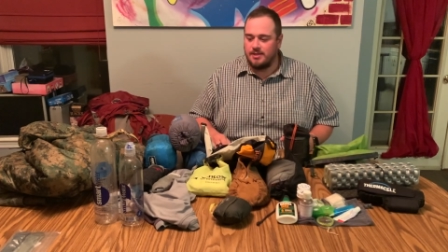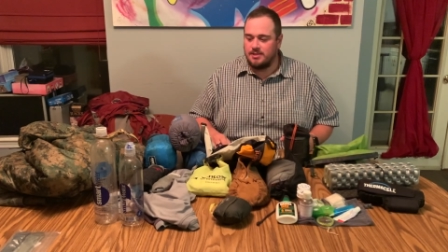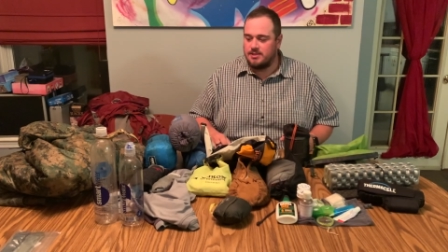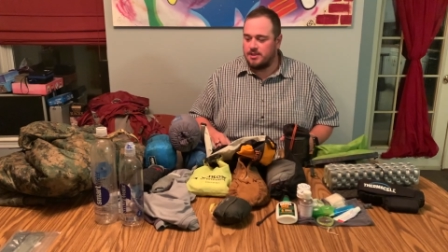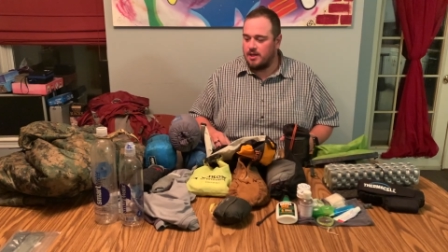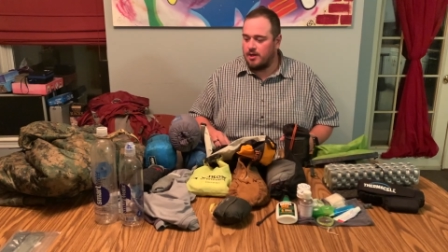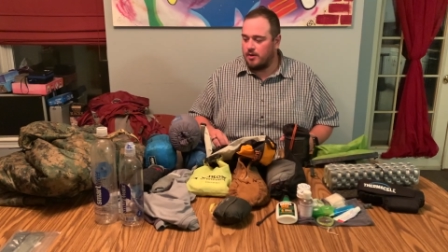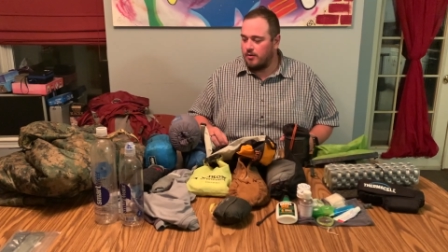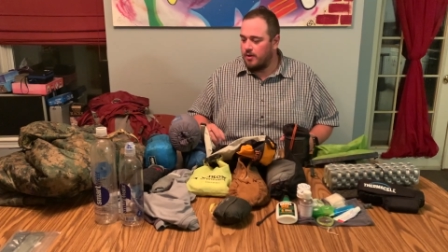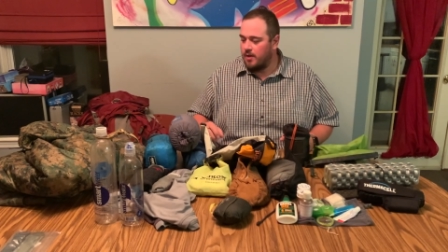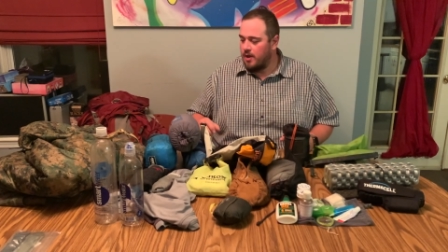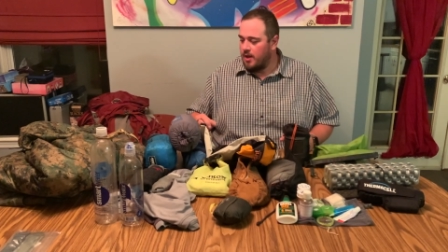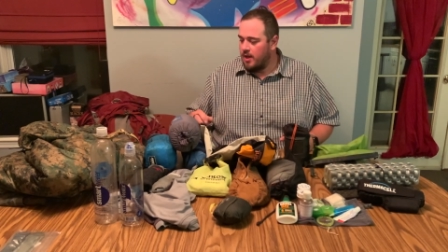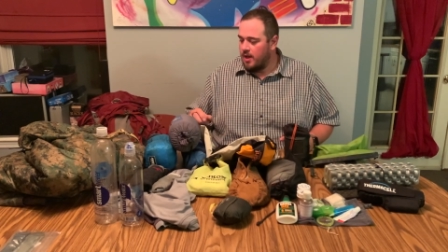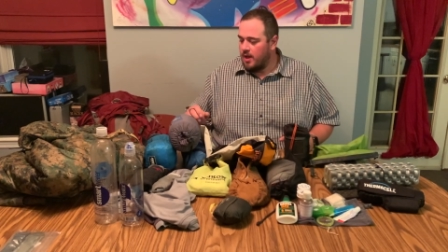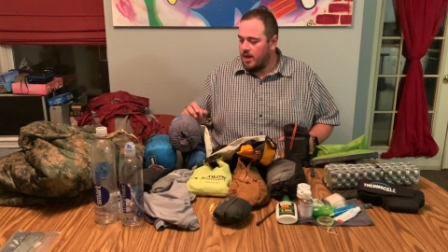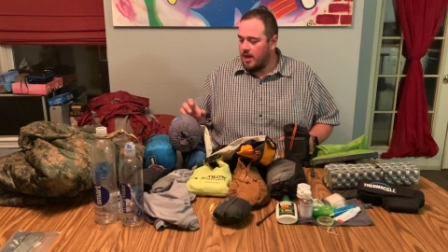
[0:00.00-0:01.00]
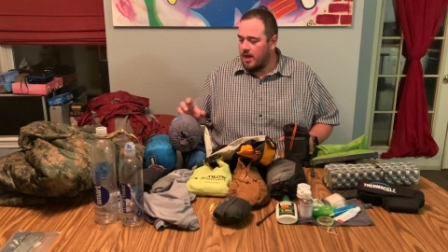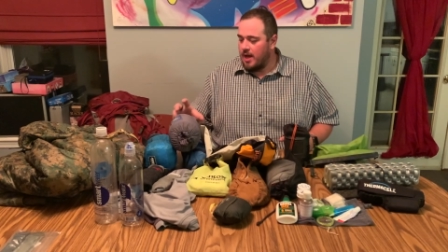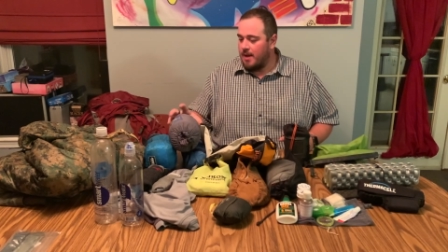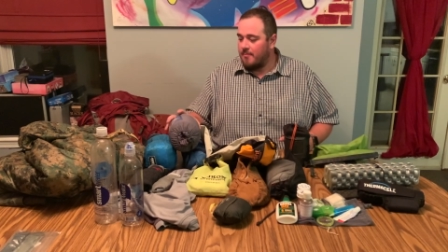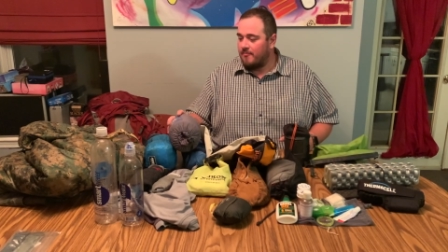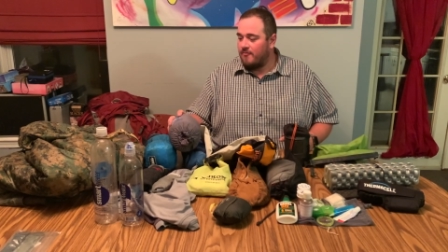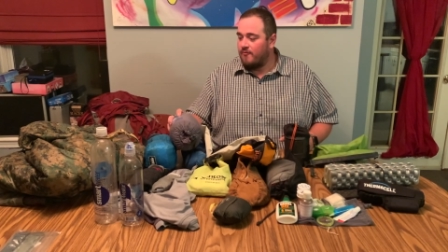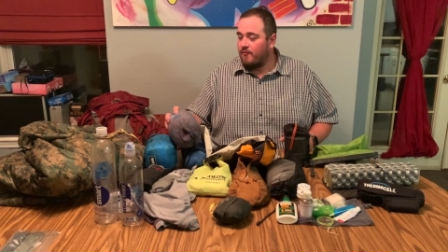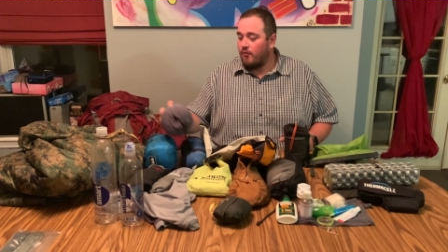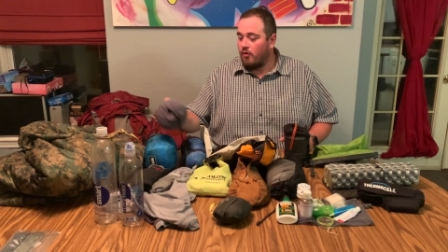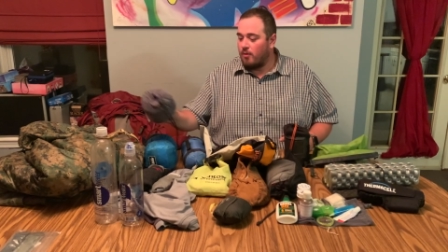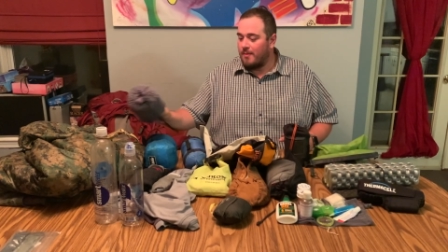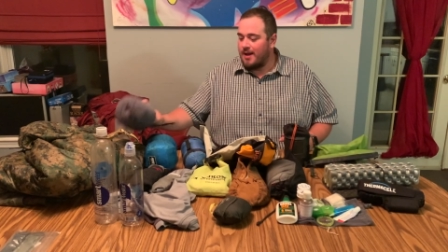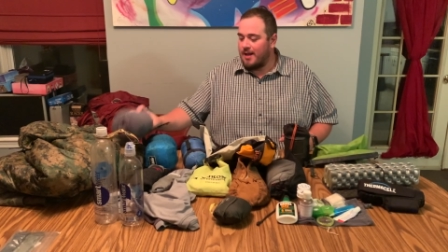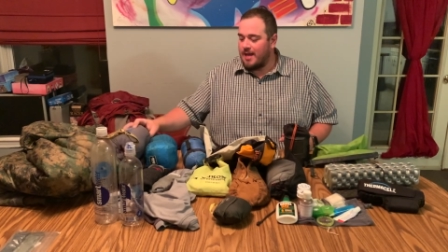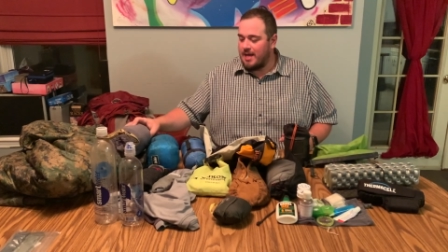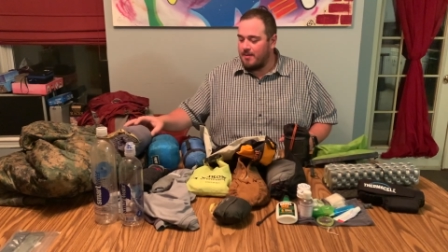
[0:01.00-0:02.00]
So for
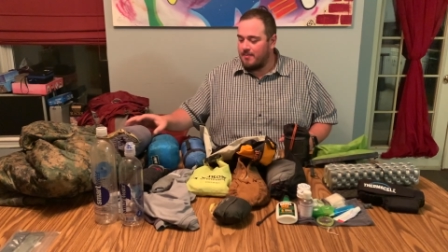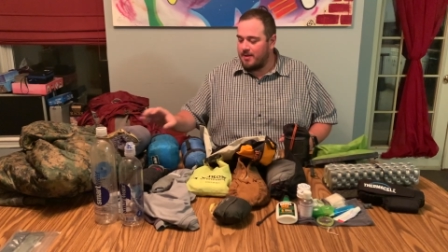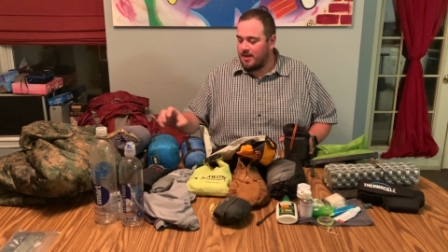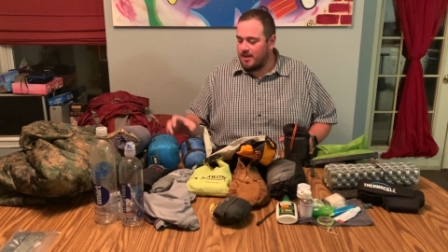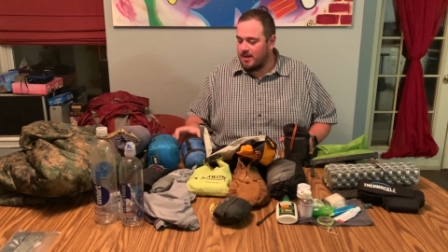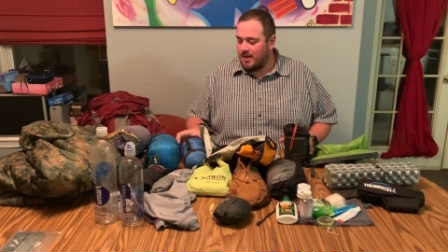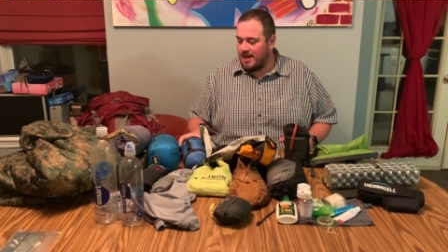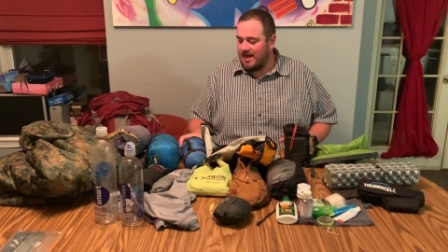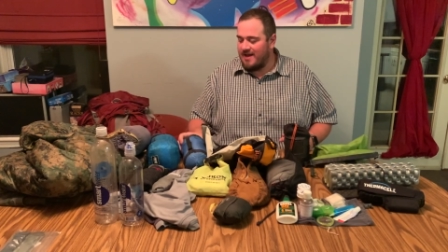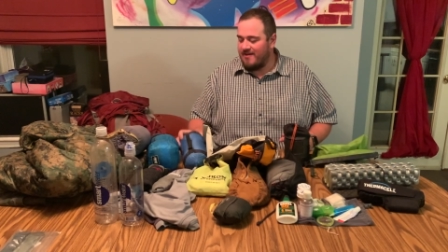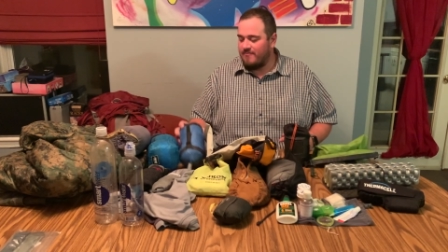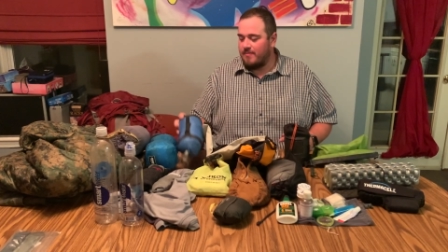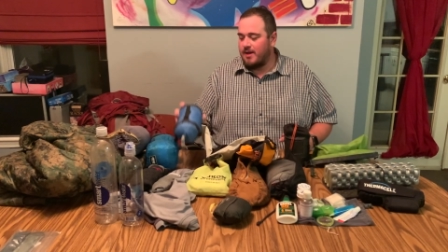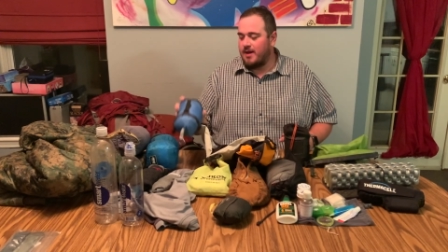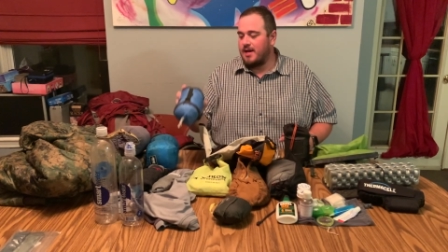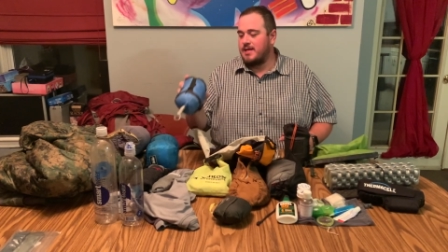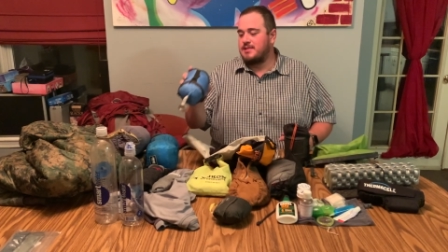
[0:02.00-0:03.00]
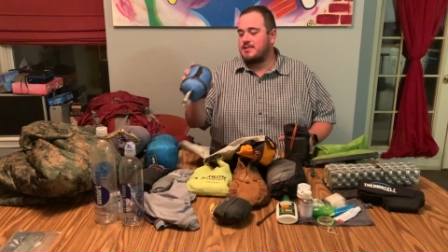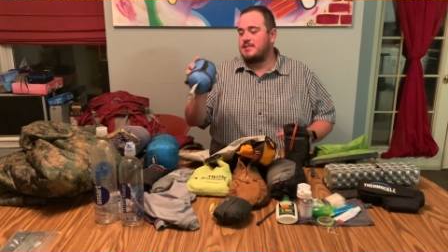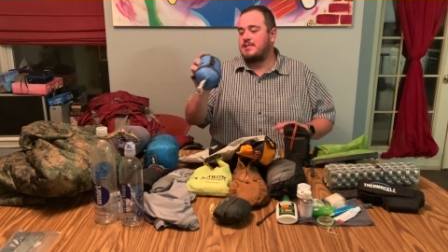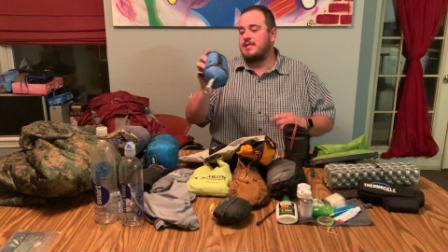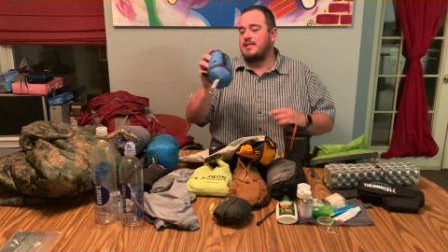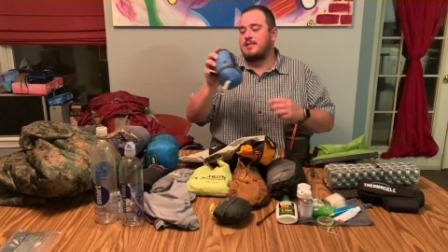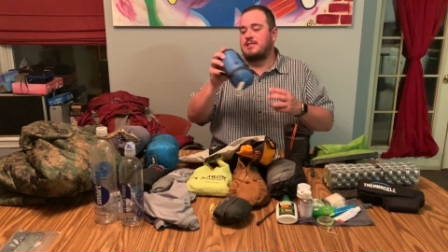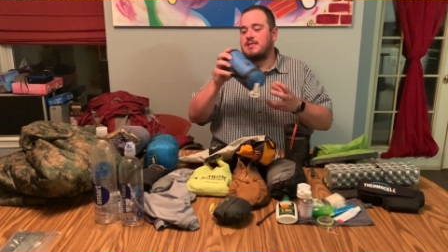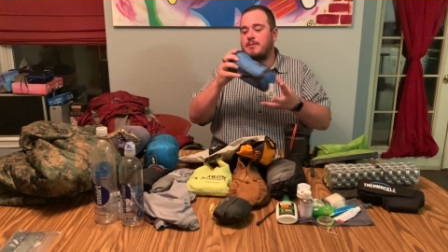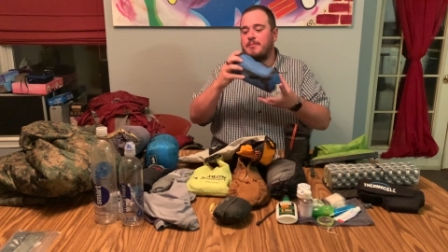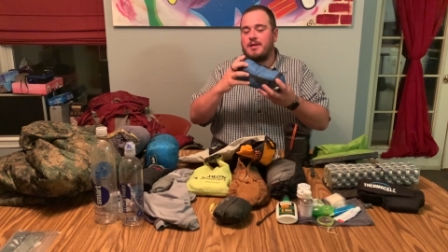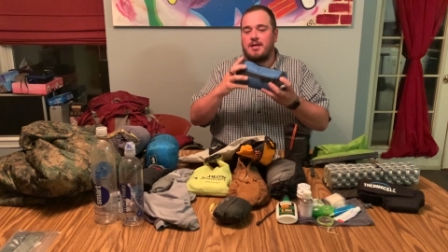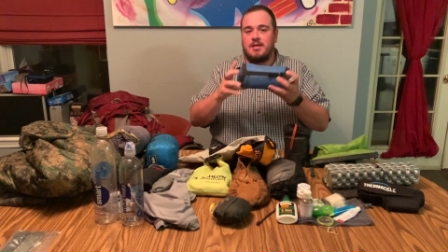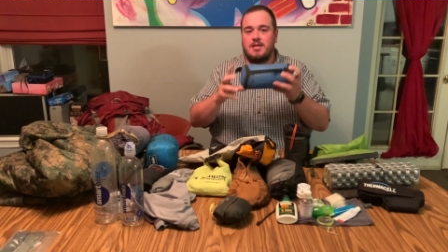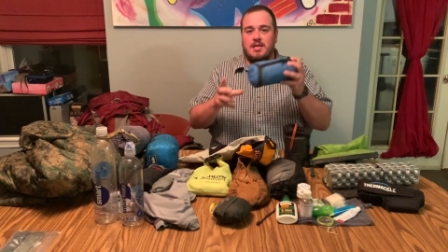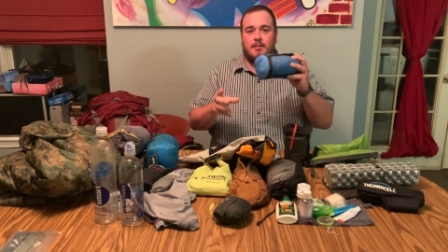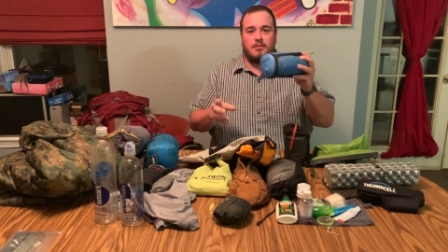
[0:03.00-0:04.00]
my hammock, I have my Sea to
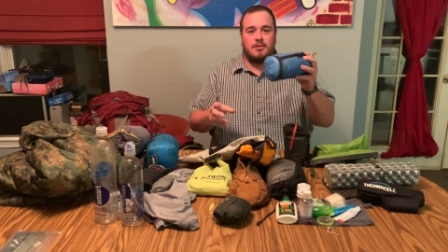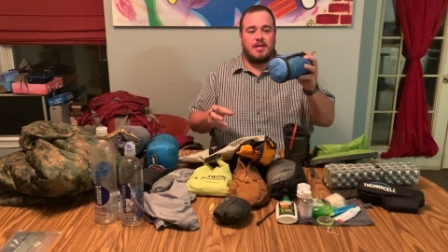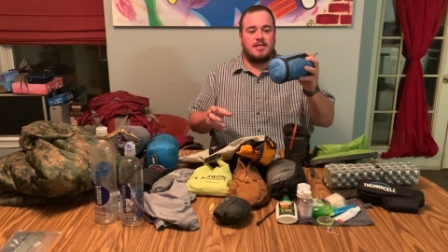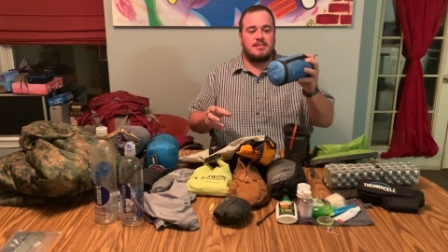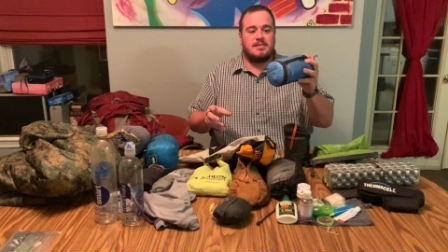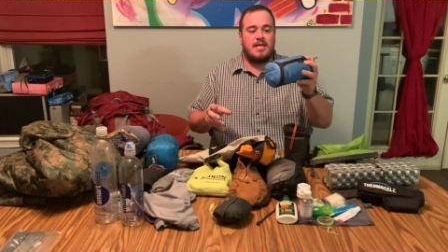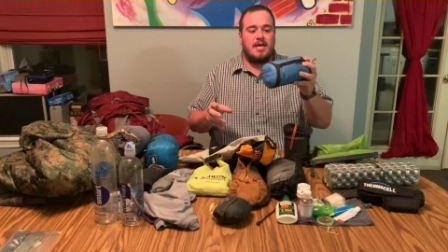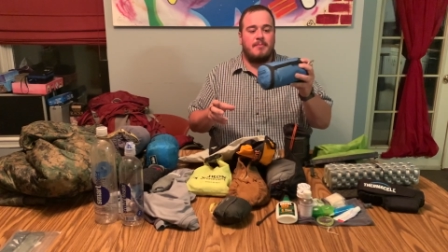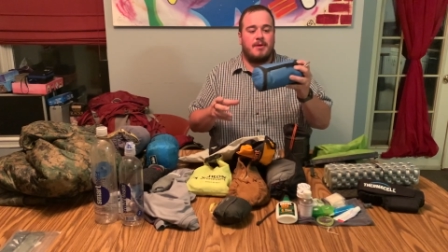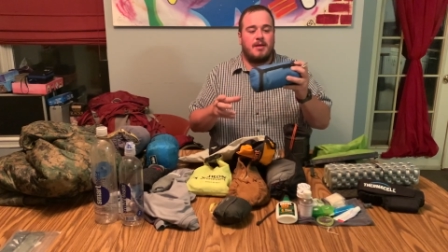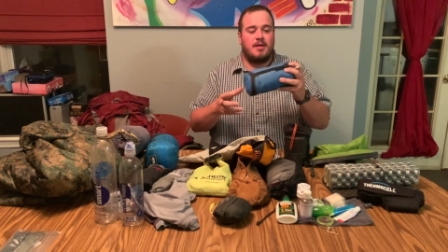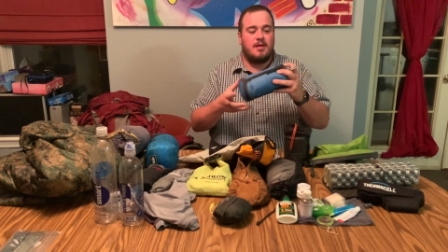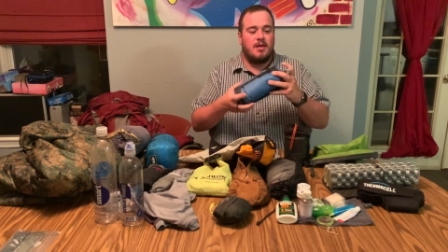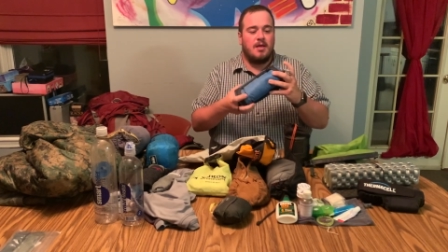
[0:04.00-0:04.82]
Summit double nest hammock.